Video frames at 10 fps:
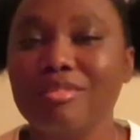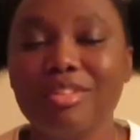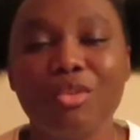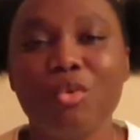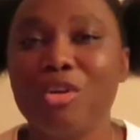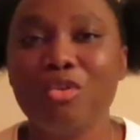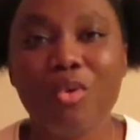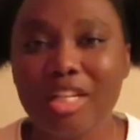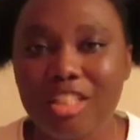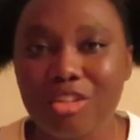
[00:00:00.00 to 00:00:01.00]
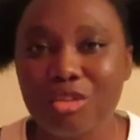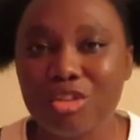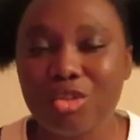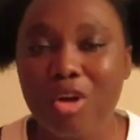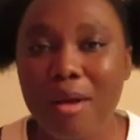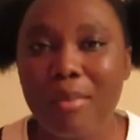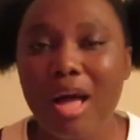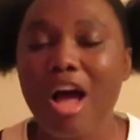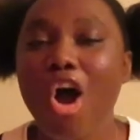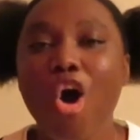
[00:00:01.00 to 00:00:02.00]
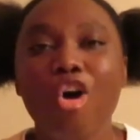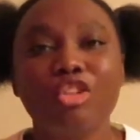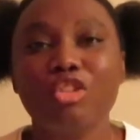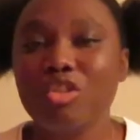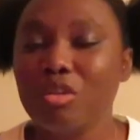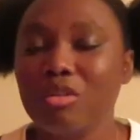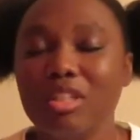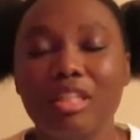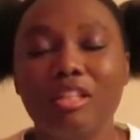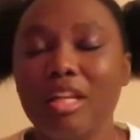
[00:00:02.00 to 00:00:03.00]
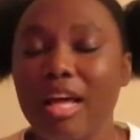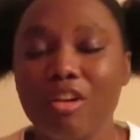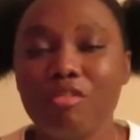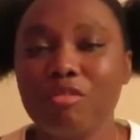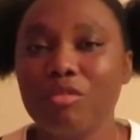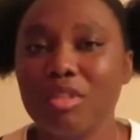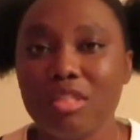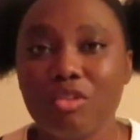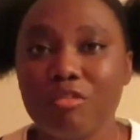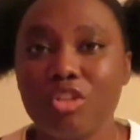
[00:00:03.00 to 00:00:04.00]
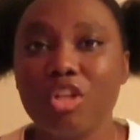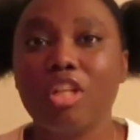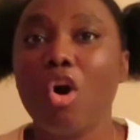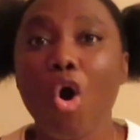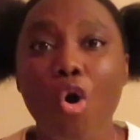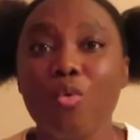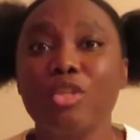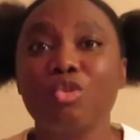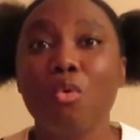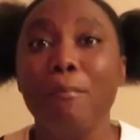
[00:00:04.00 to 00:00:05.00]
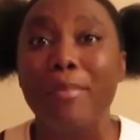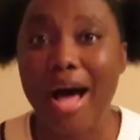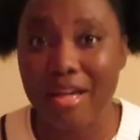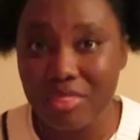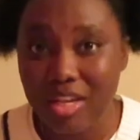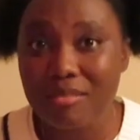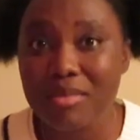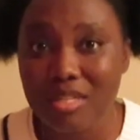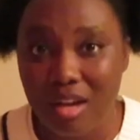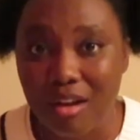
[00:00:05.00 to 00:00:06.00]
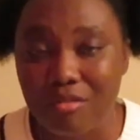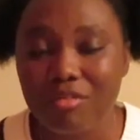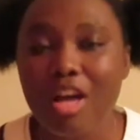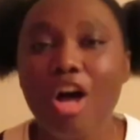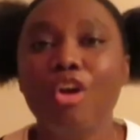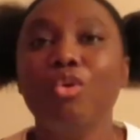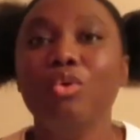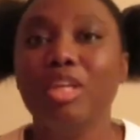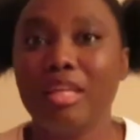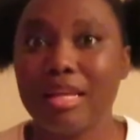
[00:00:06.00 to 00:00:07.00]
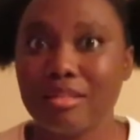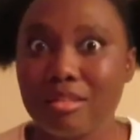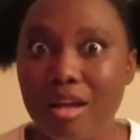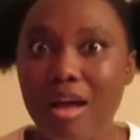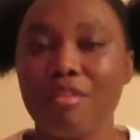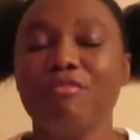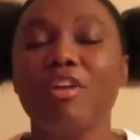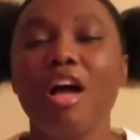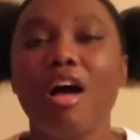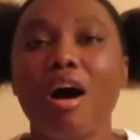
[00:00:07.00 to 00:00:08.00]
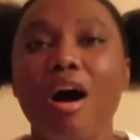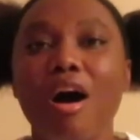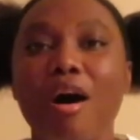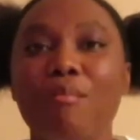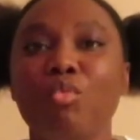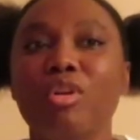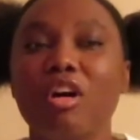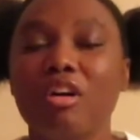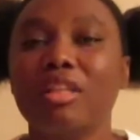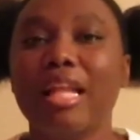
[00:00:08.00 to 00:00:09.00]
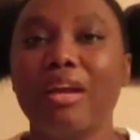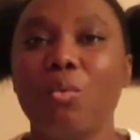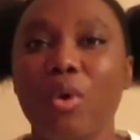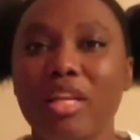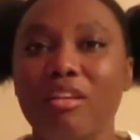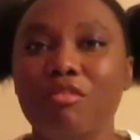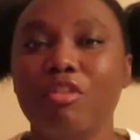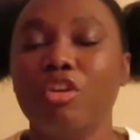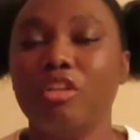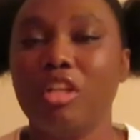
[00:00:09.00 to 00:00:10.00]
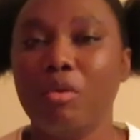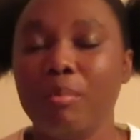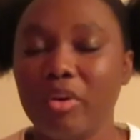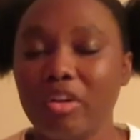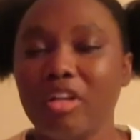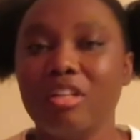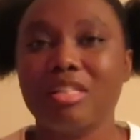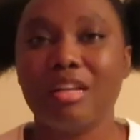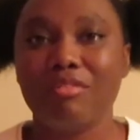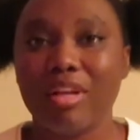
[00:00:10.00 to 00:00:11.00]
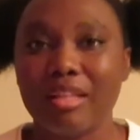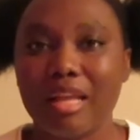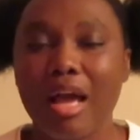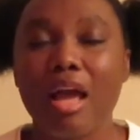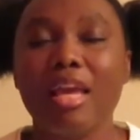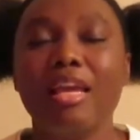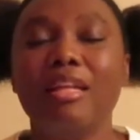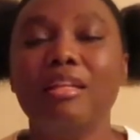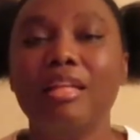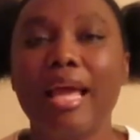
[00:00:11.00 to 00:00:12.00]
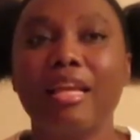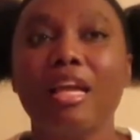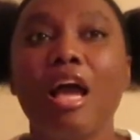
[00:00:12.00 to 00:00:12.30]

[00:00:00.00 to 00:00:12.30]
when you're watching those drama, also a lot of police officers, they always go by themselves looking at stuff. Without like waiting for their partner, stuff like that. And like